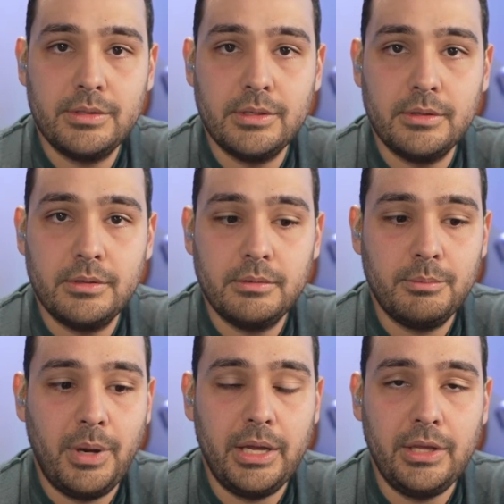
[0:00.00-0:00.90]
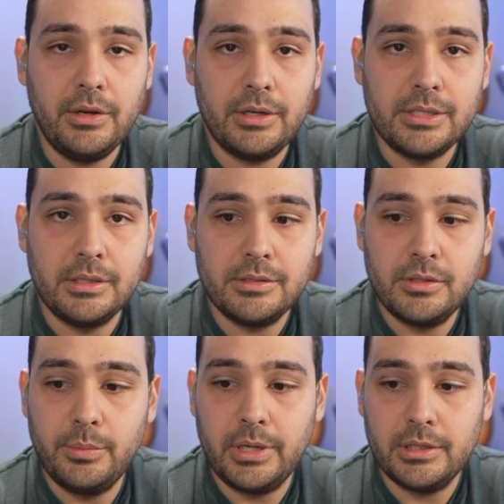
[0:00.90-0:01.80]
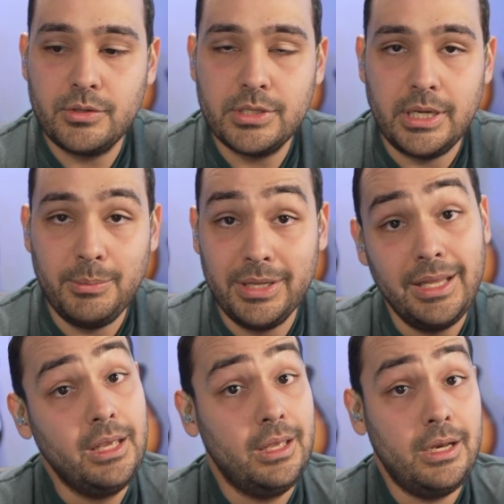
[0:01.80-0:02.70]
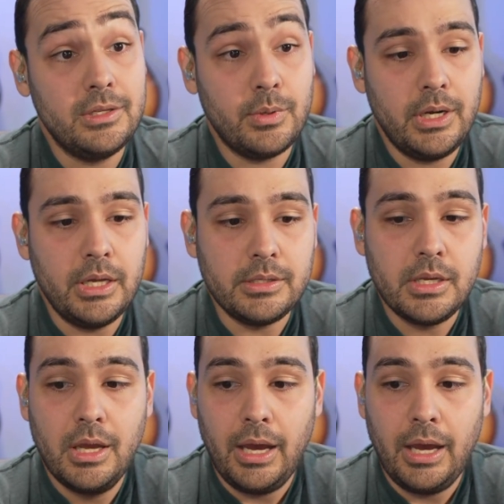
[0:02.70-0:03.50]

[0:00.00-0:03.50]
to mine here because of the stupid electricity, but it is what it is.